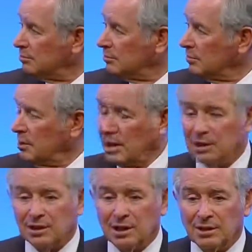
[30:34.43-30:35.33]
Yeah.
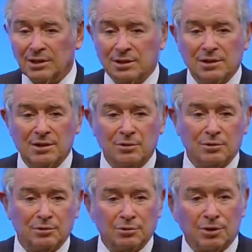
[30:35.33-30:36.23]
And you know,
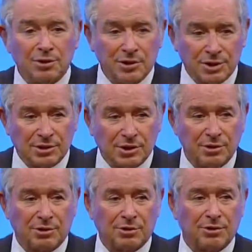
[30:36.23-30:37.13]
you learn this
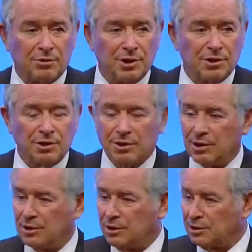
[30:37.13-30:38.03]
in your career,
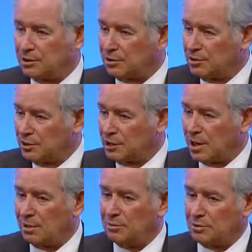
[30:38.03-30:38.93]
that there's certain
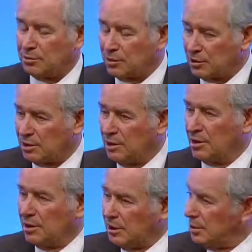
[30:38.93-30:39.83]
times where,
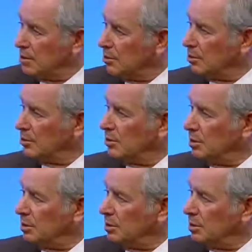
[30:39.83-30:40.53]
you know,